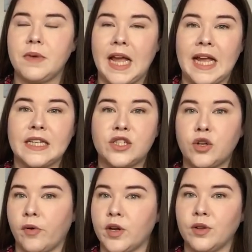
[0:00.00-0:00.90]

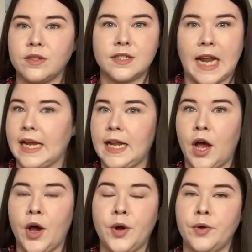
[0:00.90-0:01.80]
historical stately
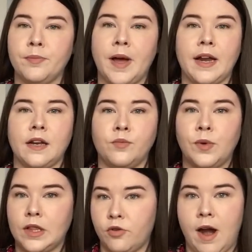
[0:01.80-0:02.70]
home and
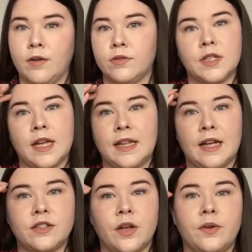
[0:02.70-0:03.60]
with grounds like
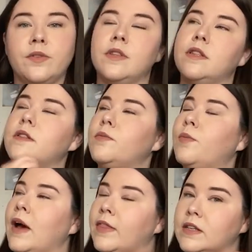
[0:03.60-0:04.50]
that. So
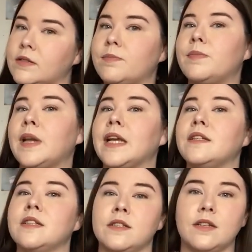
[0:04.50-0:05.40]
where this place